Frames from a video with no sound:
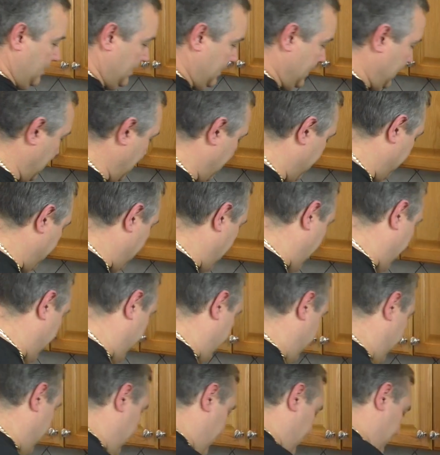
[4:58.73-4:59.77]
Alright,
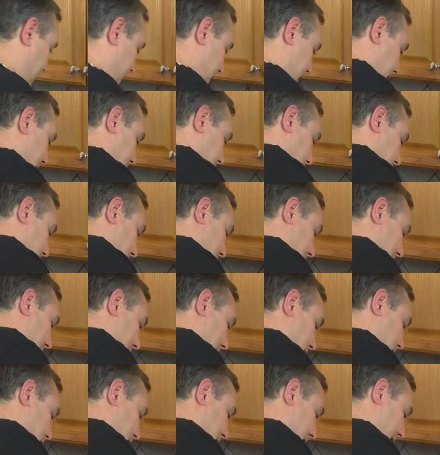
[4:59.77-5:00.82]
And in with
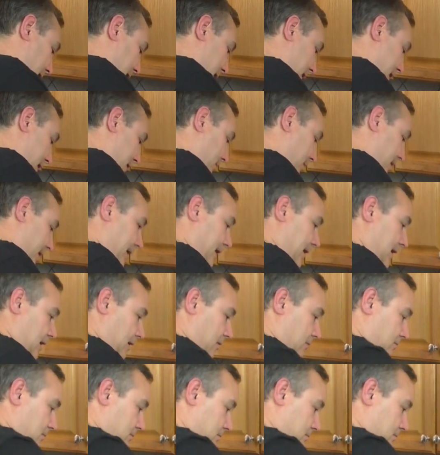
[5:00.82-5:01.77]
our chicken, here we go.